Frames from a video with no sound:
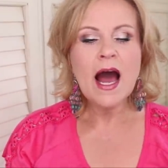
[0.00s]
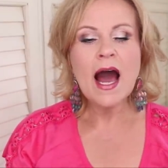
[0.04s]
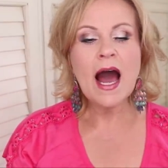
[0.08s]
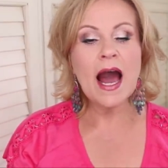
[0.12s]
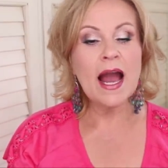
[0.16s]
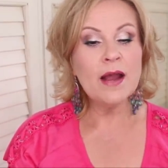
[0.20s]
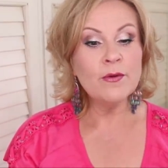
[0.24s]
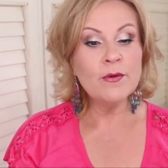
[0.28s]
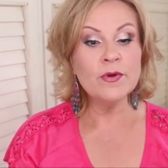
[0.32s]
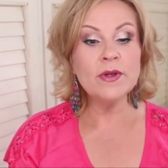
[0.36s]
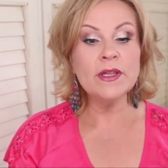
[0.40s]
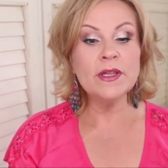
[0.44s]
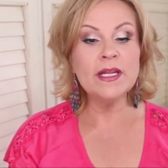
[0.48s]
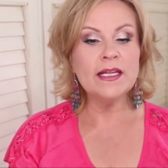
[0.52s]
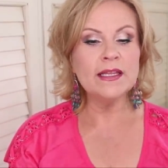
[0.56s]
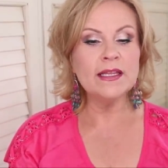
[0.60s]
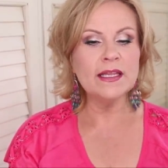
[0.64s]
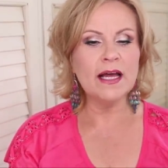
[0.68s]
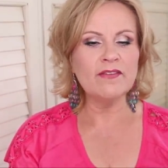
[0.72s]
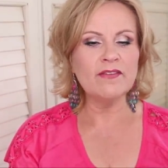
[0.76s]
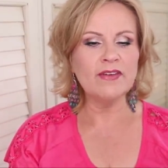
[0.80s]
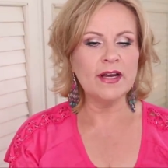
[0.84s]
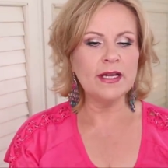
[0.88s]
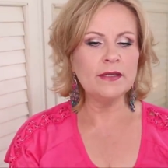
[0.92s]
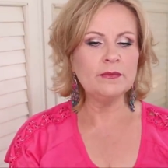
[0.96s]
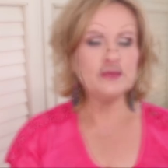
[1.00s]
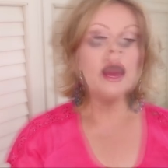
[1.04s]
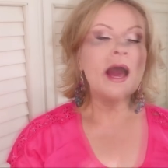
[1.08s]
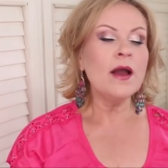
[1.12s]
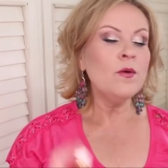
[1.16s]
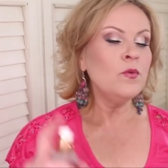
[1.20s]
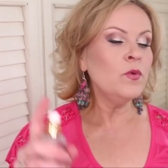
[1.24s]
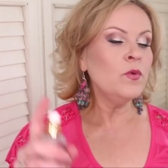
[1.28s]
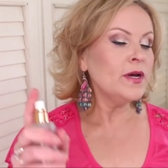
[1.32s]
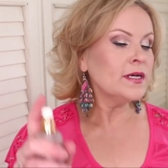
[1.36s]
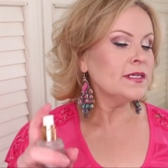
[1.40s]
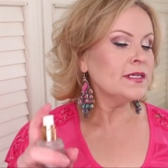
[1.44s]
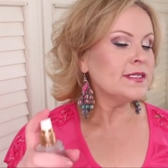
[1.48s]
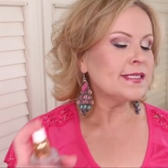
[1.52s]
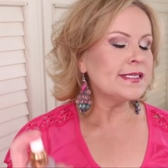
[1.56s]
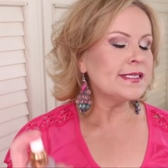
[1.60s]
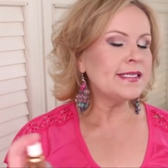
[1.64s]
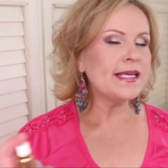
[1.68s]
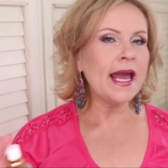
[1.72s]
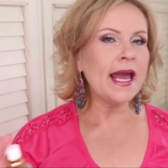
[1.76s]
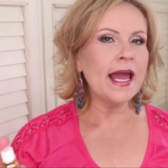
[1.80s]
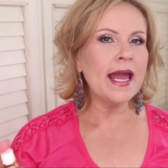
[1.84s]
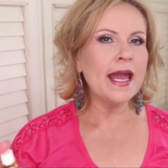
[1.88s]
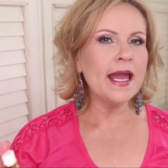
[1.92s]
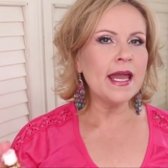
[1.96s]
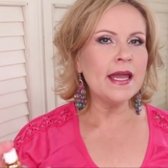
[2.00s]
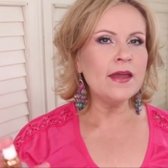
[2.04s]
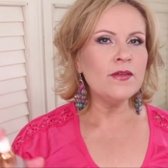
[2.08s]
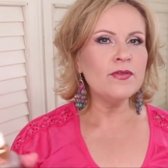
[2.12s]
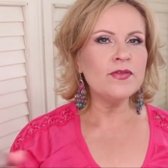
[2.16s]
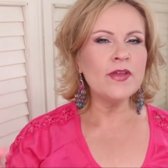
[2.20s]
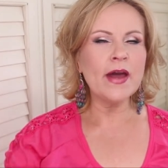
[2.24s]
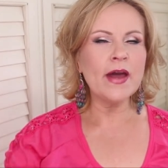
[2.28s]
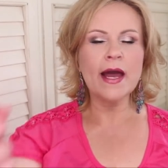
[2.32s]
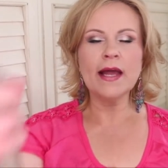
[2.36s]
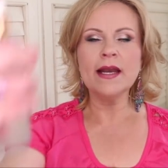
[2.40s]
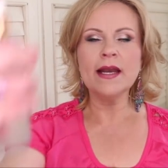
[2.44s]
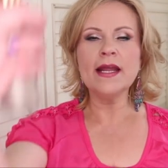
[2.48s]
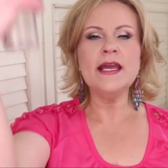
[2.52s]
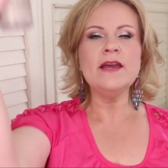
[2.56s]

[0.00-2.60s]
I really love it. I will say that